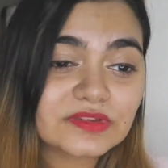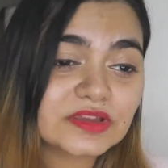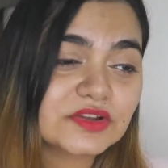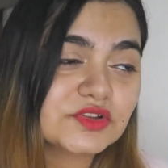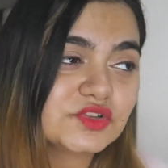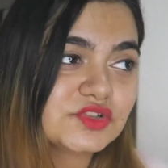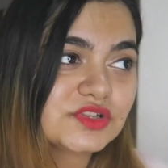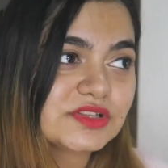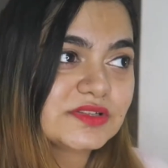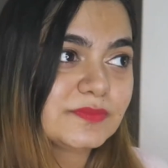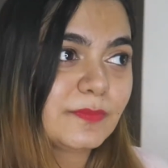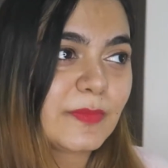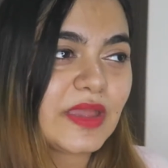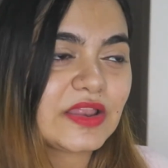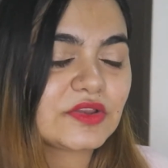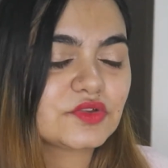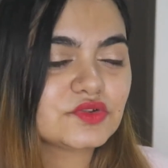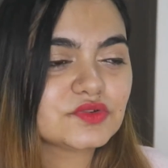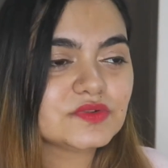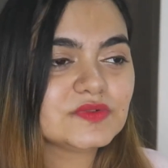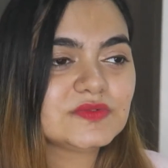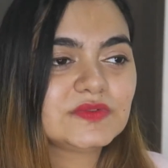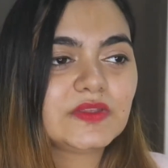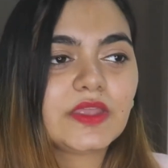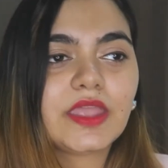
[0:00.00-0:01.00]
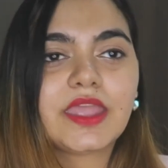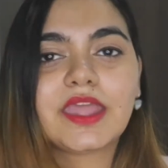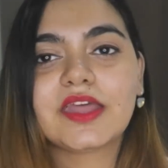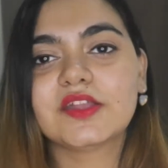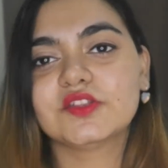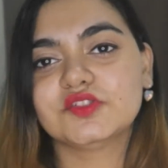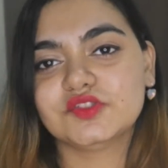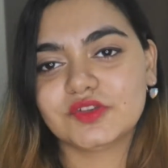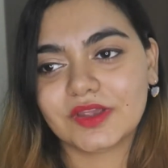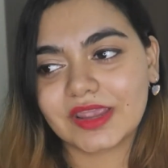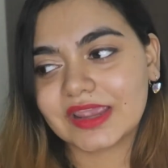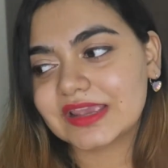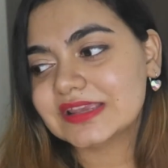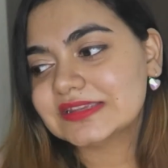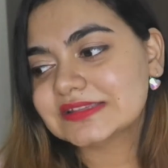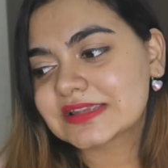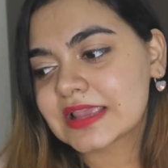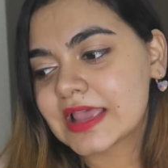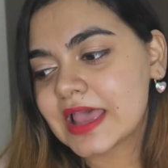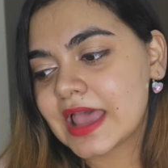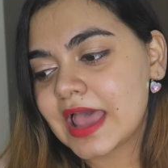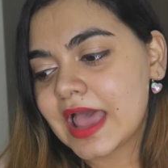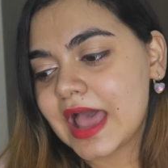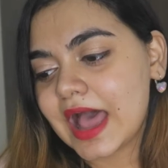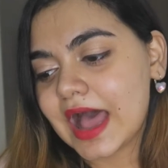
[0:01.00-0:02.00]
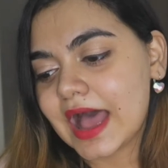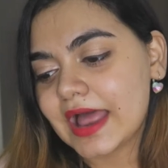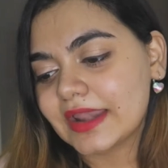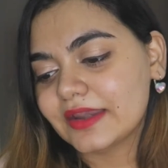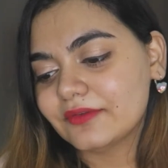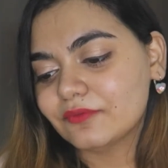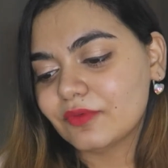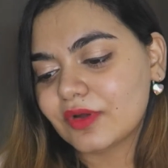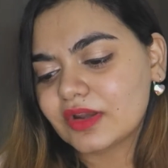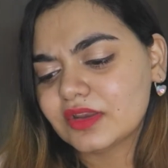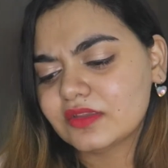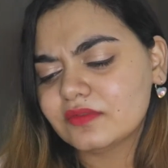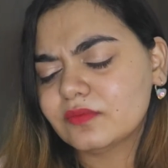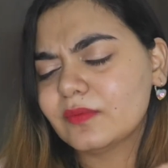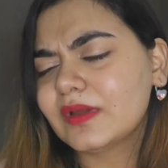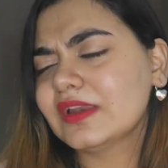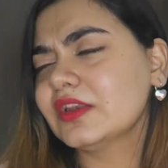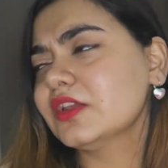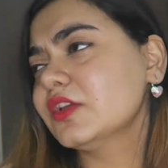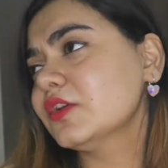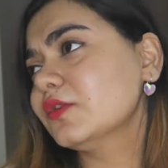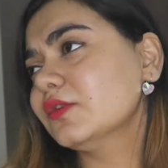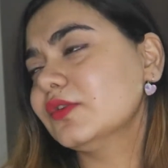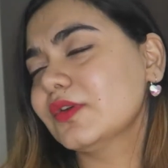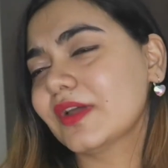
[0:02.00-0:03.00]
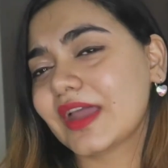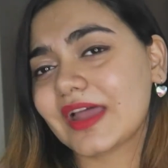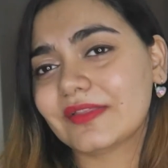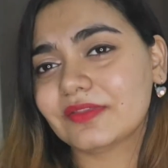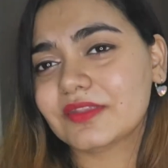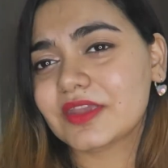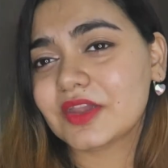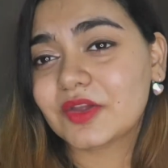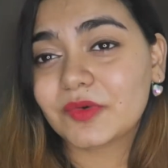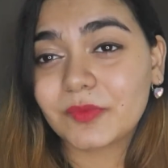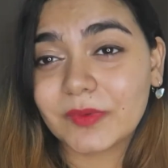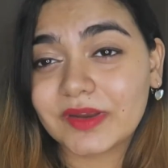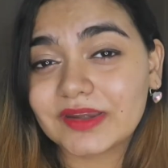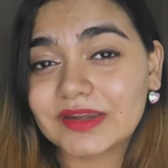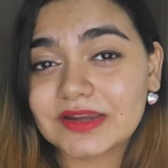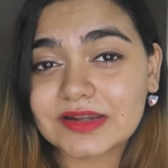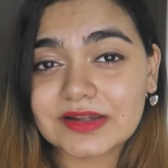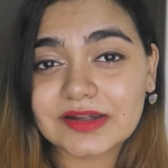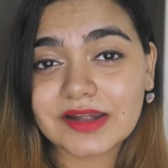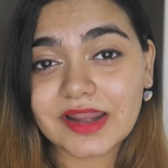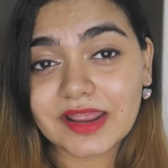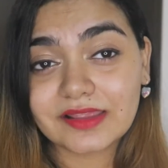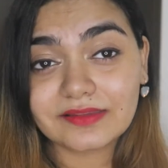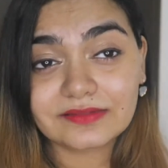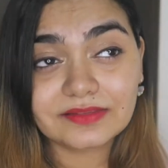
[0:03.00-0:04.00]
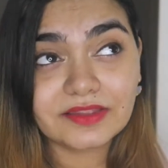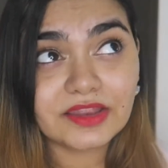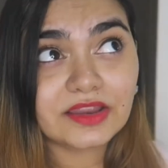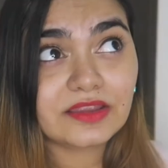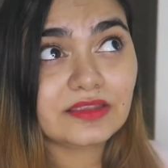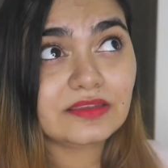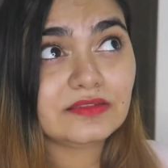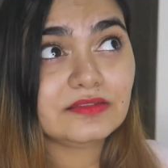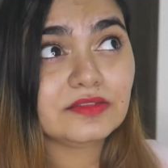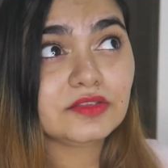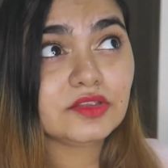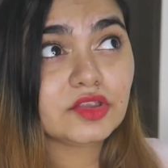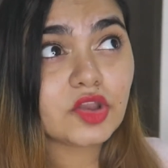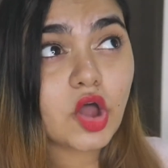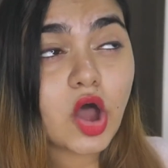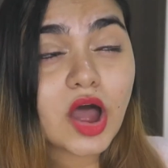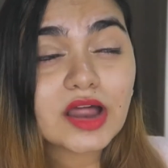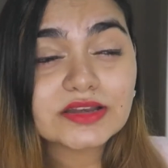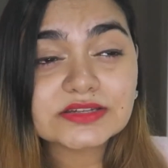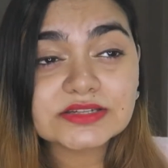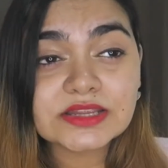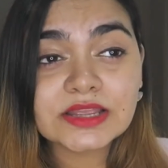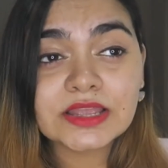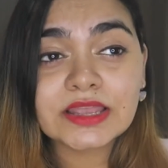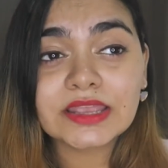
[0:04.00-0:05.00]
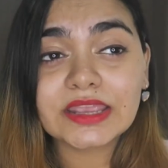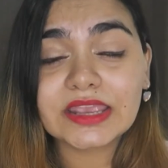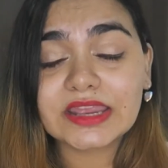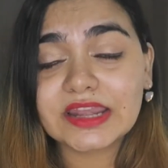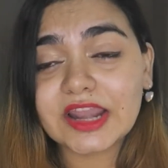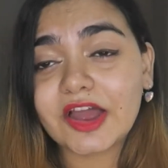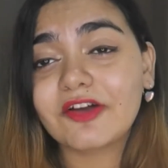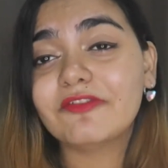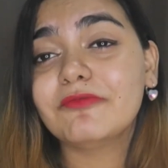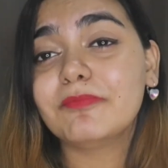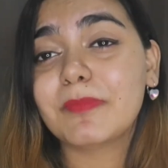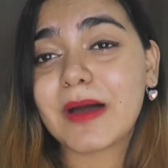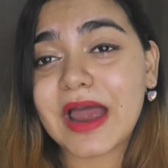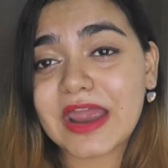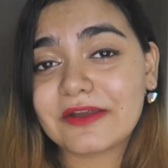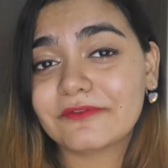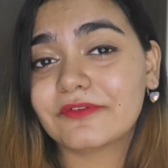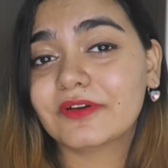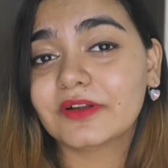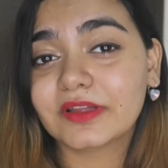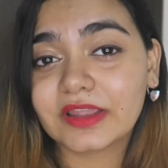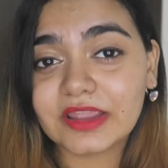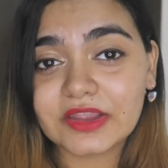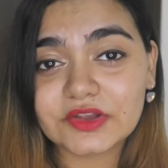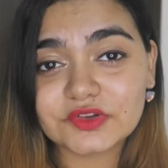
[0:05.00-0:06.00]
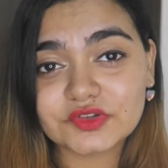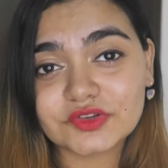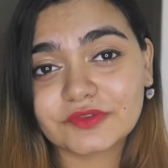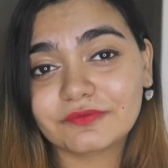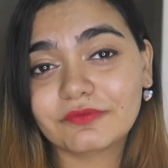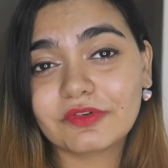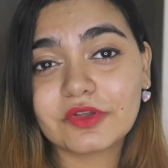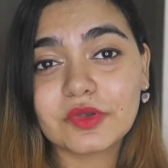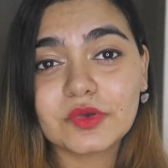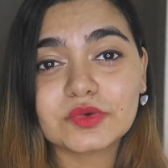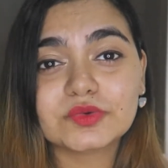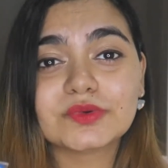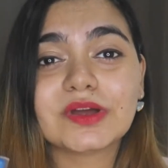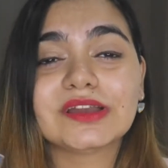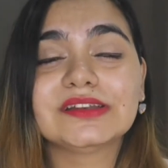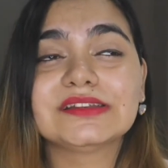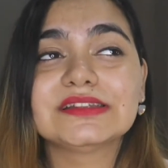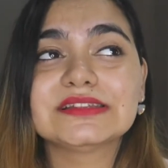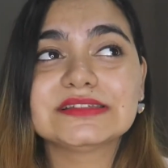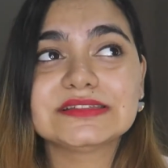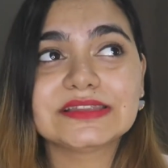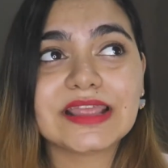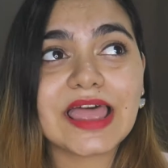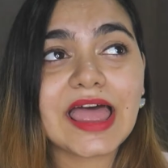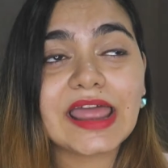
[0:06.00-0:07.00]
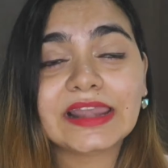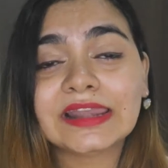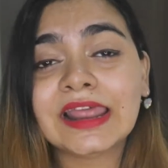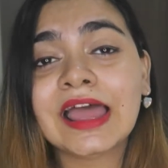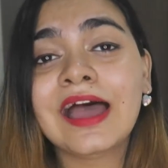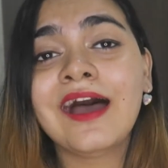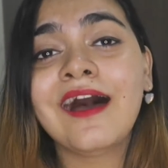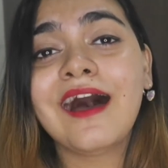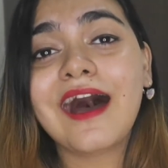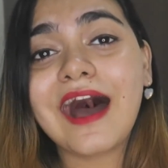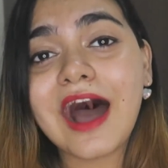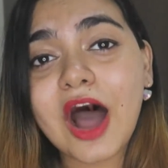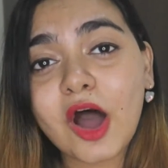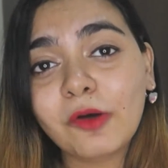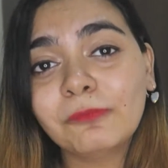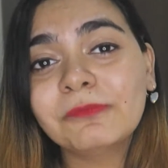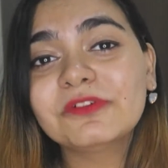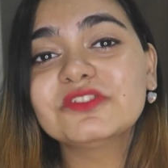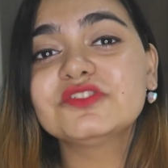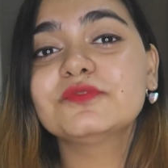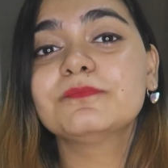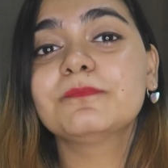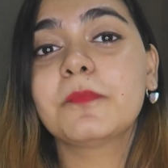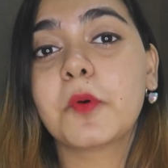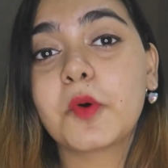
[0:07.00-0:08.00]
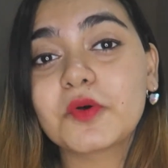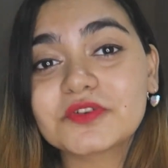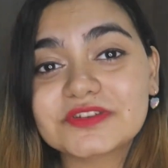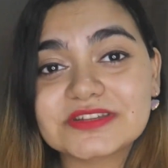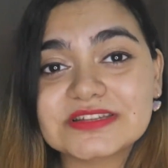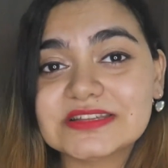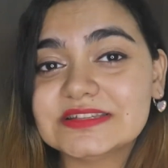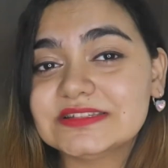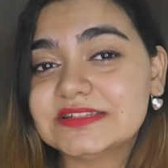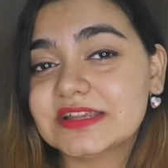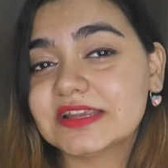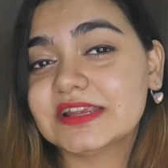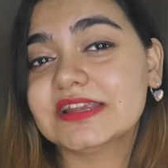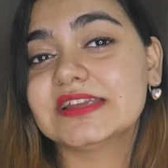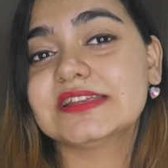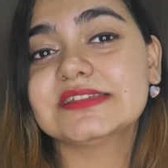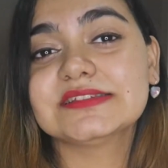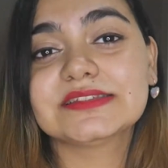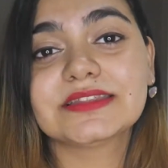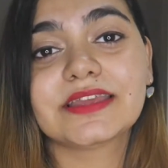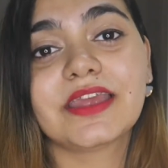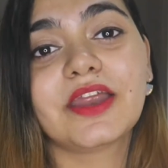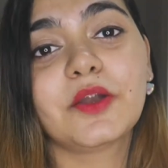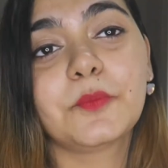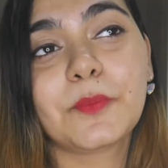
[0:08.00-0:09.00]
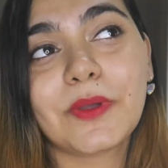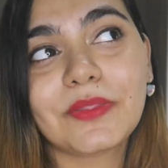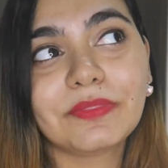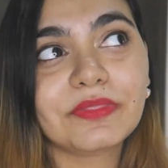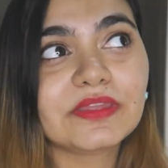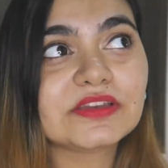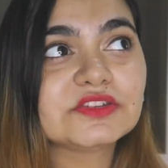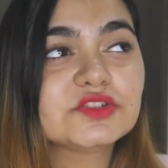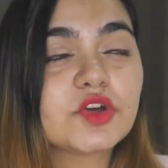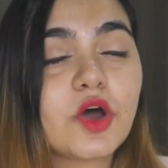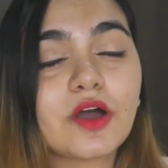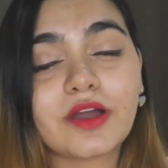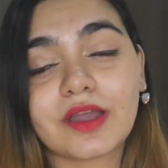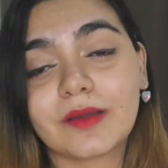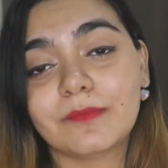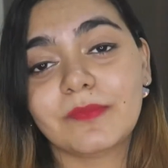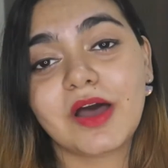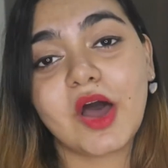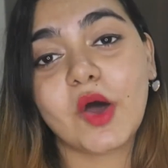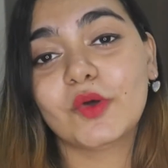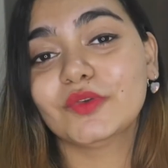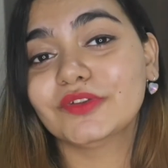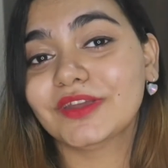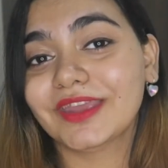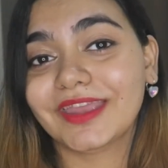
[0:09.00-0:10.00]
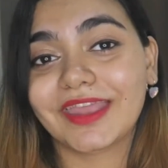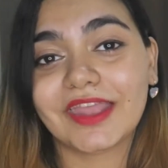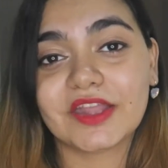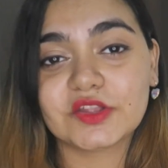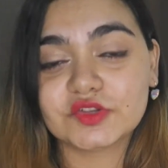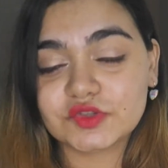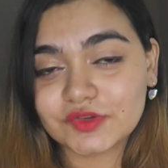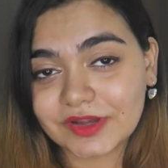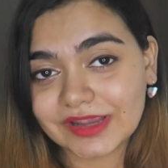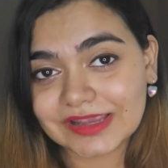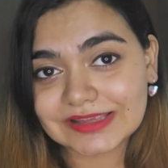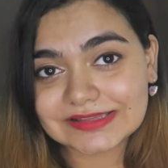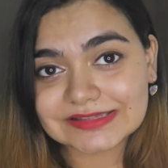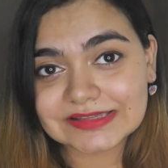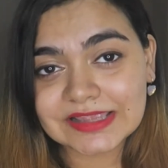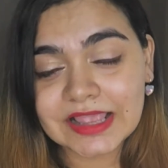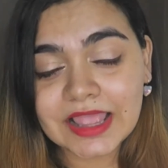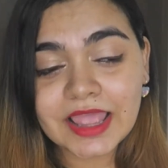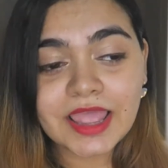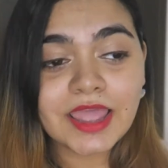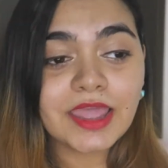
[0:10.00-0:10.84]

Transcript: It just mentions AHAs, and when you look at the ingredient list, there is not enough bifurcation for you to understand how much potency is there when they talk about AHAs.